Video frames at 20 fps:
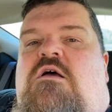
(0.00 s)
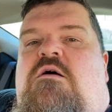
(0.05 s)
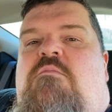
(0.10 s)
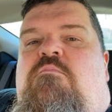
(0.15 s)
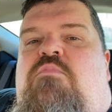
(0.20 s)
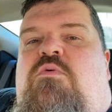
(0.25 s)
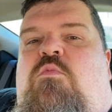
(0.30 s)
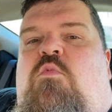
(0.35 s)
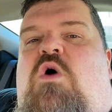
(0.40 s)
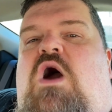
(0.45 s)

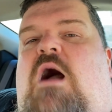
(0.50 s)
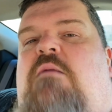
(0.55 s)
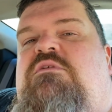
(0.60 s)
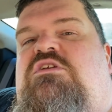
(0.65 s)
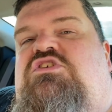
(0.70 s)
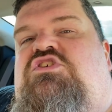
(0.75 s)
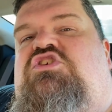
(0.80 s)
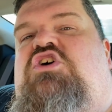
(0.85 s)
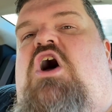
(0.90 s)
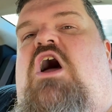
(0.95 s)
but I'm
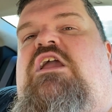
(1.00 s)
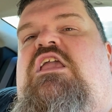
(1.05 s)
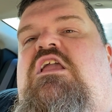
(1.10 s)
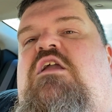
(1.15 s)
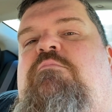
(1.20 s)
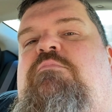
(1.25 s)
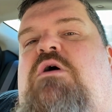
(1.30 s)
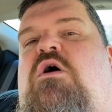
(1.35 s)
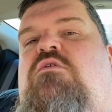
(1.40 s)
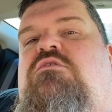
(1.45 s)
just talking
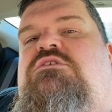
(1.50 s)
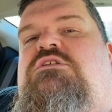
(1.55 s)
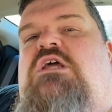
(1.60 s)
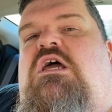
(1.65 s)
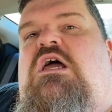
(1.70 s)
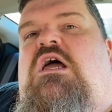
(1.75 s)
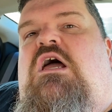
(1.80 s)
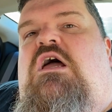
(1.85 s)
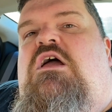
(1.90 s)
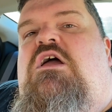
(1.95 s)
about
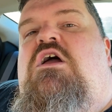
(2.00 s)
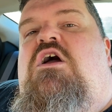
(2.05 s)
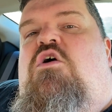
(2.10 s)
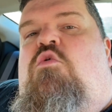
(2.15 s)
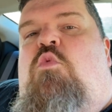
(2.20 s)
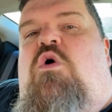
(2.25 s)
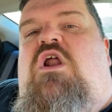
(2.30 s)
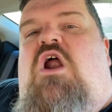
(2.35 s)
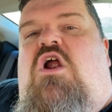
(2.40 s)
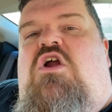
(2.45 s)
uh,
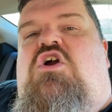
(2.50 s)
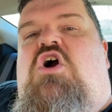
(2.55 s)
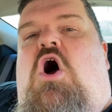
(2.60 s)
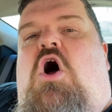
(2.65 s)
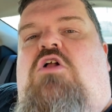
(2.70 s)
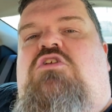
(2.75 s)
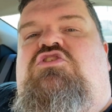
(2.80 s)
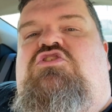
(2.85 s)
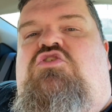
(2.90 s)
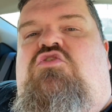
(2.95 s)
what our
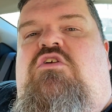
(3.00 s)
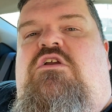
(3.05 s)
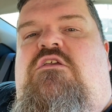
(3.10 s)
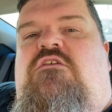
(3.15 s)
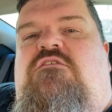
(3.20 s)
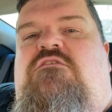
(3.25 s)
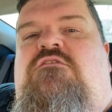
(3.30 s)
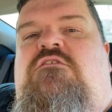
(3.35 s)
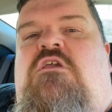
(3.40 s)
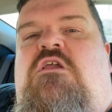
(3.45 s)
culture
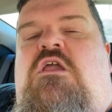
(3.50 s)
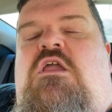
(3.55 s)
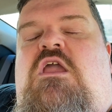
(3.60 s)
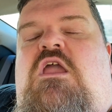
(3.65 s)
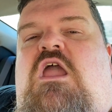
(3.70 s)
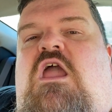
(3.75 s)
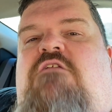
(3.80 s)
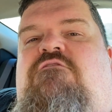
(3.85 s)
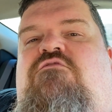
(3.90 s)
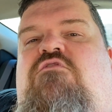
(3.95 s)
is.
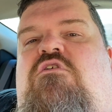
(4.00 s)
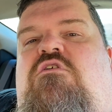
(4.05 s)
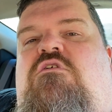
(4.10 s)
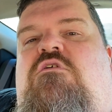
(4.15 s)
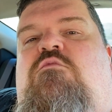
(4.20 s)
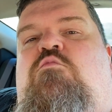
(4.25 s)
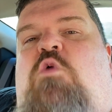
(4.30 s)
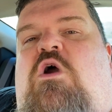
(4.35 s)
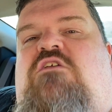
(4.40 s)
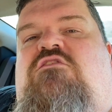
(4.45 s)
And for
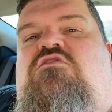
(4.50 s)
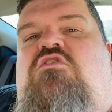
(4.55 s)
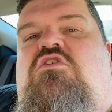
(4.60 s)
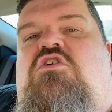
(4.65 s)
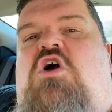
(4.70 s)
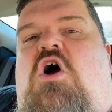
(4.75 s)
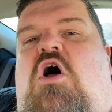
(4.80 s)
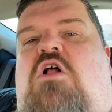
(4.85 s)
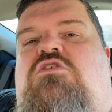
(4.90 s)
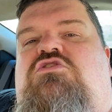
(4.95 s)
Western
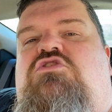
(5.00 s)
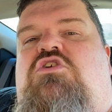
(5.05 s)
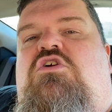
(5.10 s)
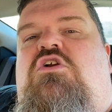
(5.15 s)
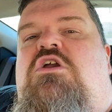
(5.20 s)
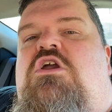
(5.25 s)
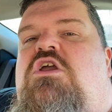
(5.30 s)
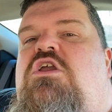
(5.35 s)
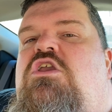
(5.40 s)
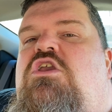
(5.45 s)
culture,
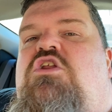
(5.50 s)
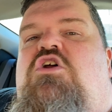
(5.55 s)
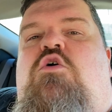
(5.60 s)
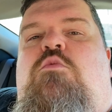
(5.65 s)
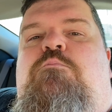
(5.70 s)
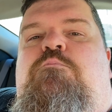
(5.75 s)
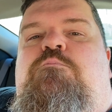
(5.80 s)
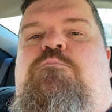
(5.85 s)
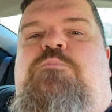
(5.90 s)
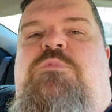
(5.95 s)
you
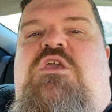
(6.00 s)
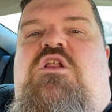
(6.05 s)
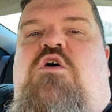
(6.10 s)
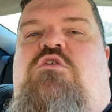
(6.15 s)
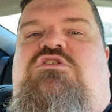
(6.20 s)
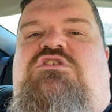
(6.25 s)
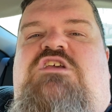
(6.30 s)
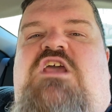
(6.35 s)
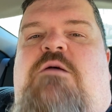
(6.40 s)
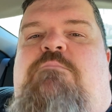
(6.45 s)
don't you
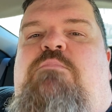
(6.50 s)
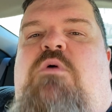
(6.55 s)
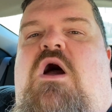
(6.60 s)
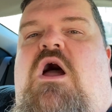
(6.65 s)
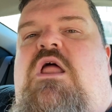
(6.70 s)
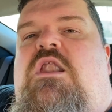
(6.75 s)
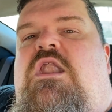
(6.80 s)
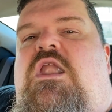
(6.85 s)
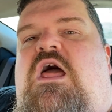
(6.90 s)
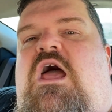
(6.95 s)
don't tip
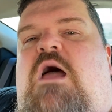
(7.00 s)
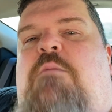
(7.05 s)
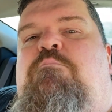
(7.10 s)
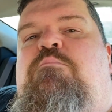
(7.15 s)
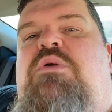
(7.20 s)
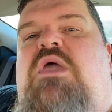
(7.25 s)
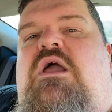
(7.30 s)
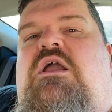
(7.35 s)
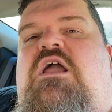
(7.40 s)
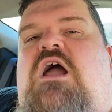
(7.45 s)
on
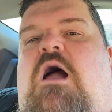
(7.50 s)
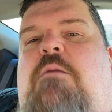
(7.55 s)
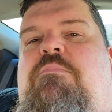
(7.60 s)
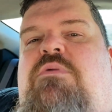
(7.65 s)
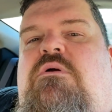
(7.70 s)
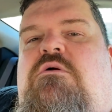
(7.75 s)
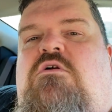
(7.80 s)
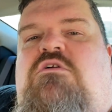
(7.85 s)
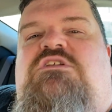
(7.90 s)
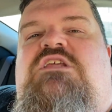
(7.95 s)
pickup
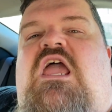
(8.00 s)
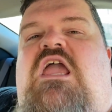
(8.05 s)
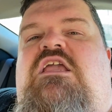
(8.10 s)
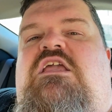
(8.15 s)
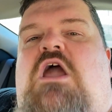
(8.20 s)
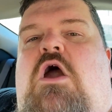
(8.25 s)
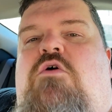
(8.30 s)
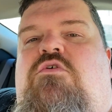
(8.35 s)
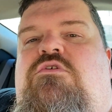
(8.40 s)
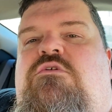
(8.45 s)
or
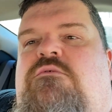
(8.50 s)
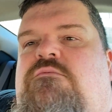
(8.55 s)
takeout.